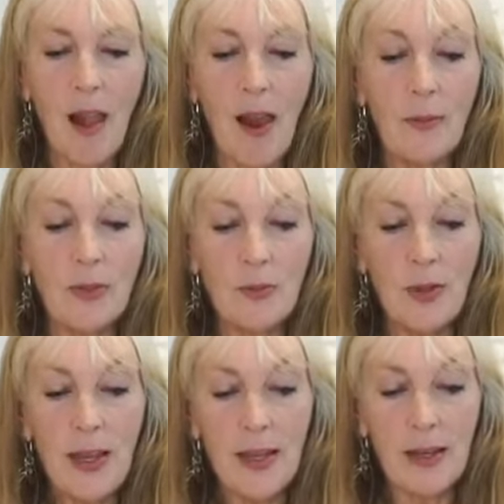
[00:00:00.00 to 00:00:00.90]
I was
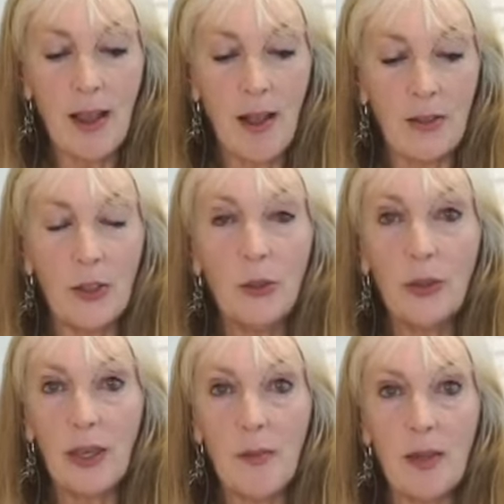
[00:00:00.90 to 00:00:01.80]
reading how
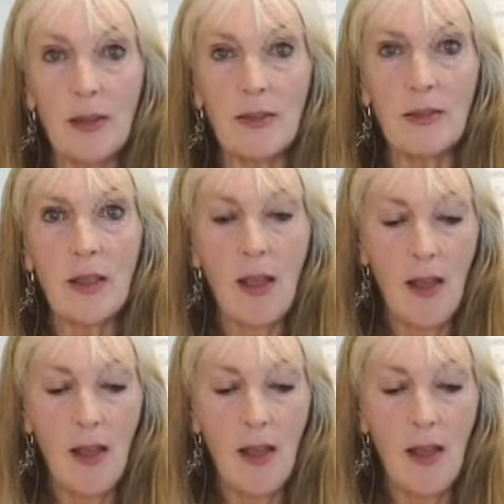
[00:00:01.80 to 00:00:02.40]
Euell Gibbons